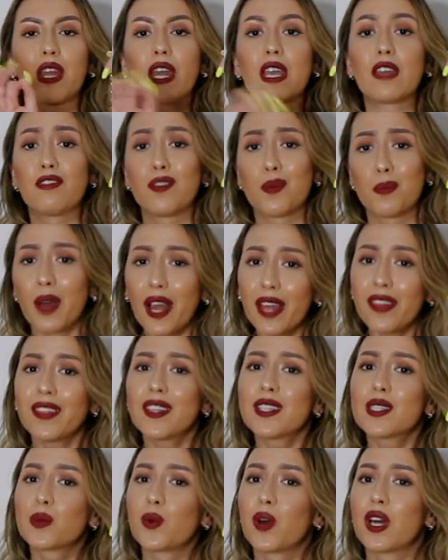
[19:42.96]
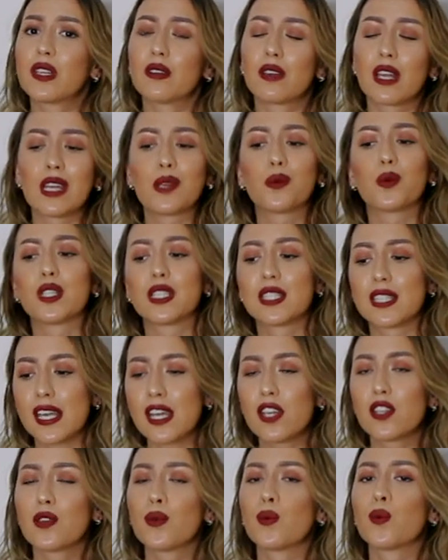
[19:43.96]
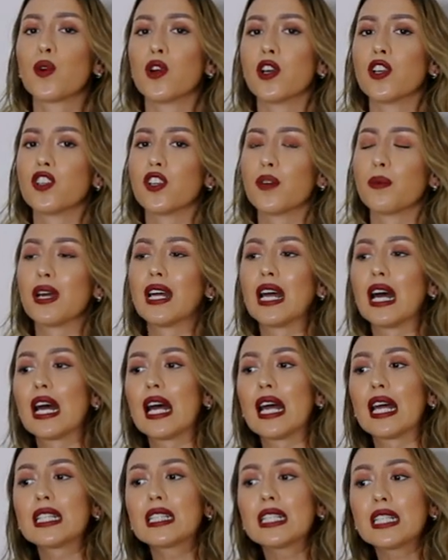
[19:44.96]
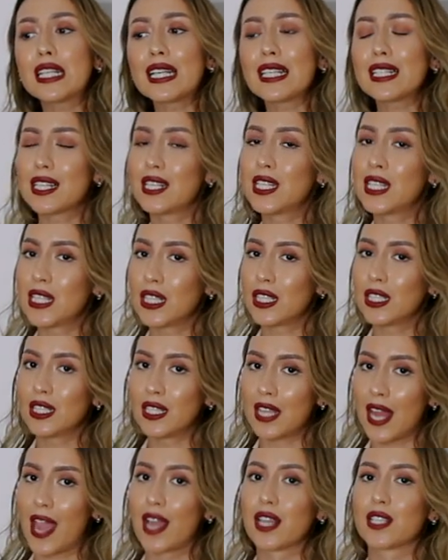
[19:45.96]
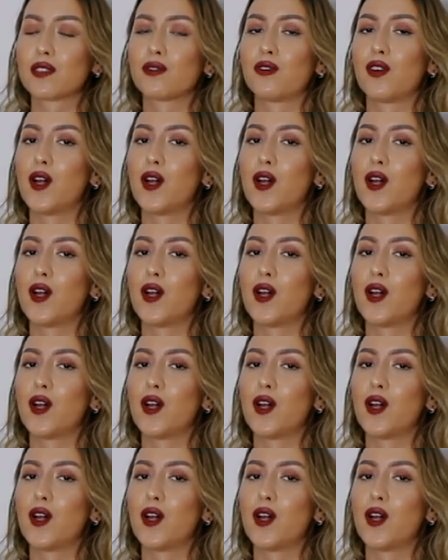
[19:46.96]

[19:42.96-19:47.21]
if you buy this one, it will stay in your wardrobe at least until next